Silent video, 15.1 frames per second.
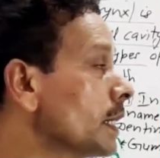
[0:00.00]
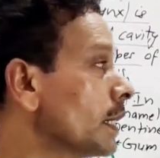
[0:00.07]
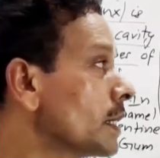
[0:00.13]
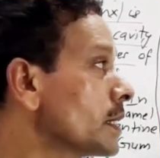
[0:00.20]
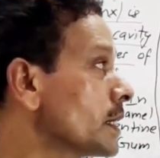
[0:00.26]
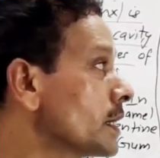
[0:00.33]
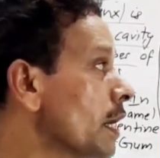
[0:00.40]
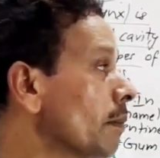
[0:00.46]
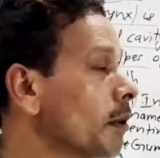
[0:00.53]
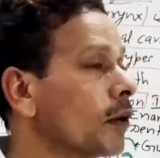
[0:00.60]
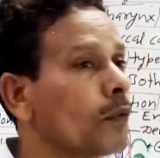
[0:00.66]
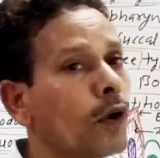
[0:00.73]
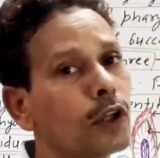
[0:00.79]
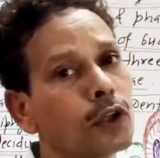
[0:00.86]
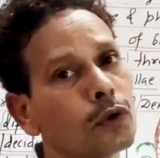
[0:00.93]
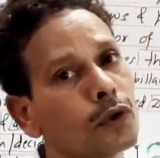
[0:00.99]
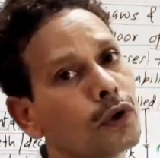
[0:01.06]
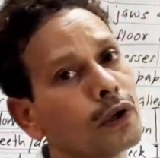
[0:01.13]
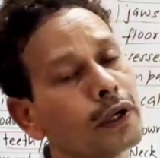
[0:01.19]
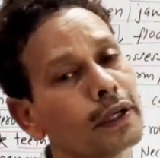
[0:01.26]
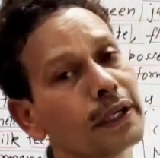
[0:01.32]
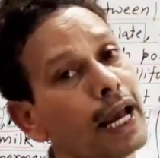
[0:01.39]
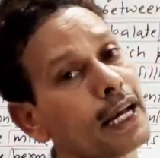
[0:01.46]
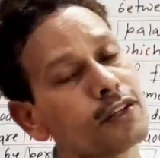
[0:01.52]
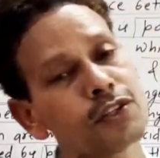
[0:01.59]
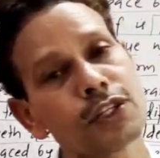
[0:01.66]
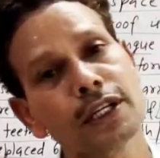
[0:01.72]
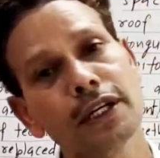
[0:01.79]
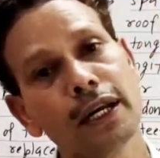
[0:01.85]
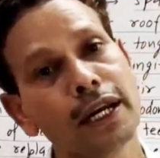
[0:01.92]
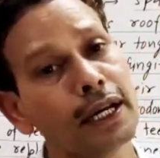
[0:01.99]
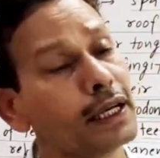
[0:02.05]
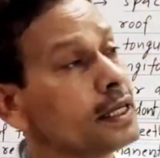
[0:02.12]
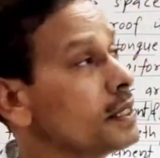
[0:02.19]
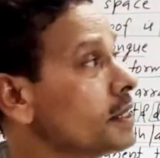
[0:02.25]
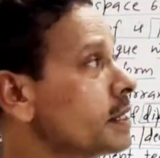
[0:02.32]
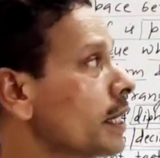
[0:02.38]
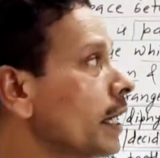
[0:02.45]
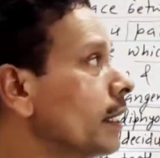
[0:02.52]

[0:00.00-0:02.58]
in the stomach wall, the gastric glands,